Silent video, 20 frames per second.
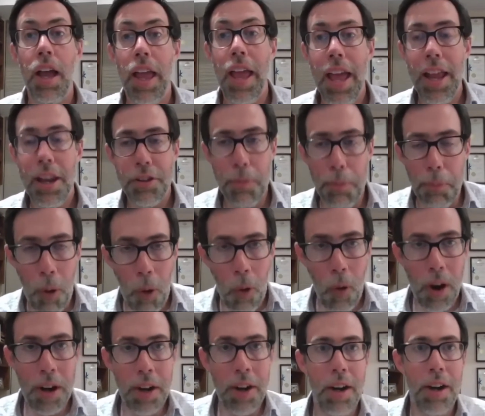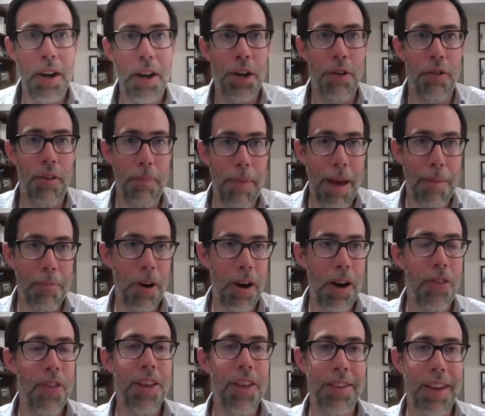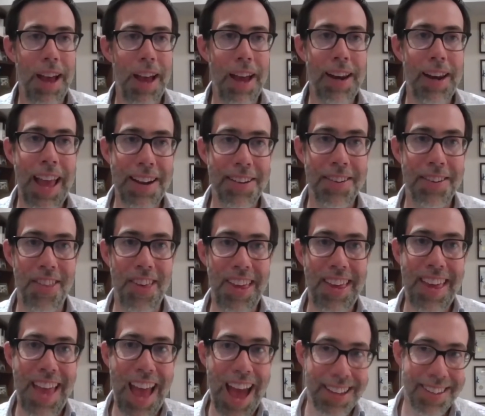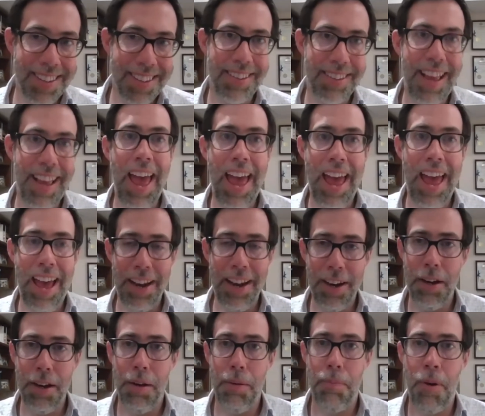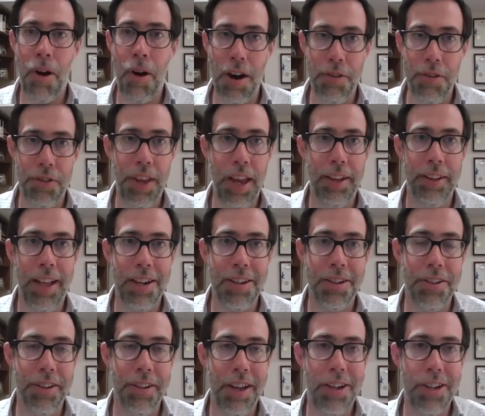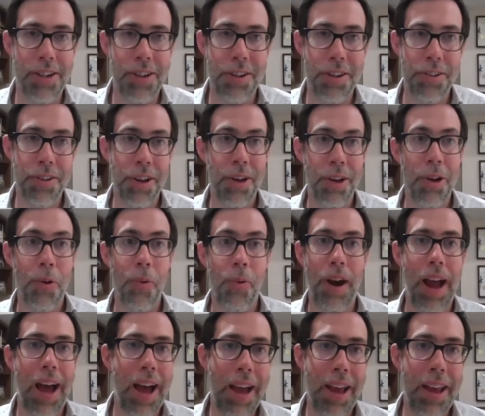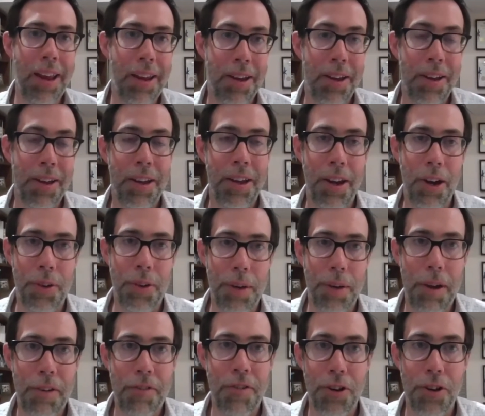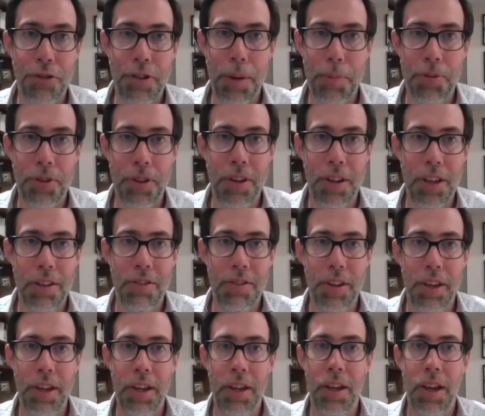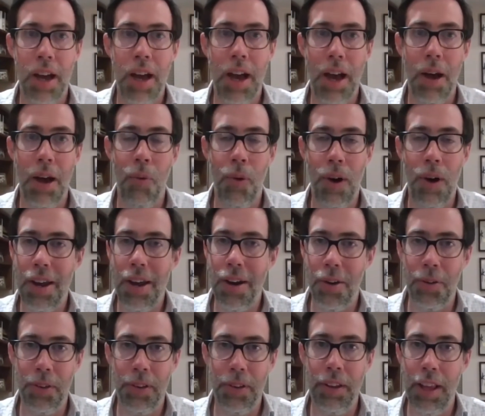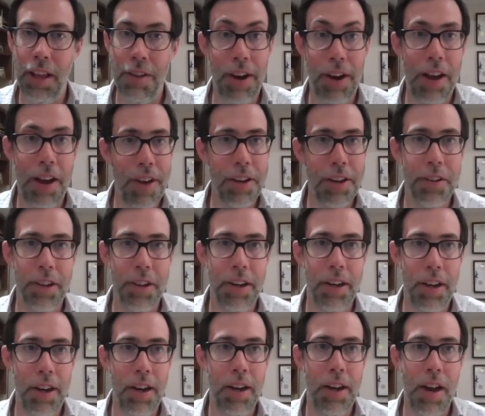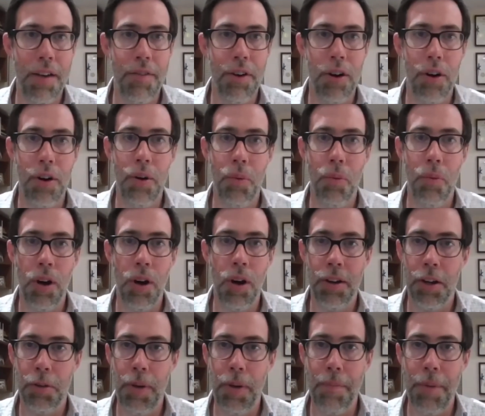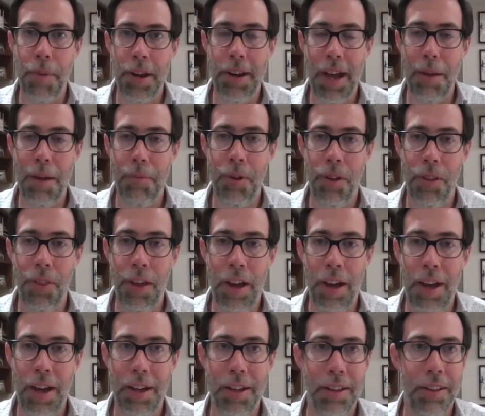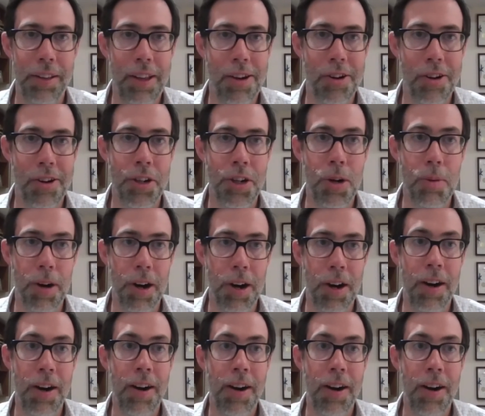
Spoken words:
It is important to remember, and this kind of gets to the yes and part of state legislatures. When I, did my first trips to DC, where I don't live, and I've actually never worked despite my time with Leader Schumer.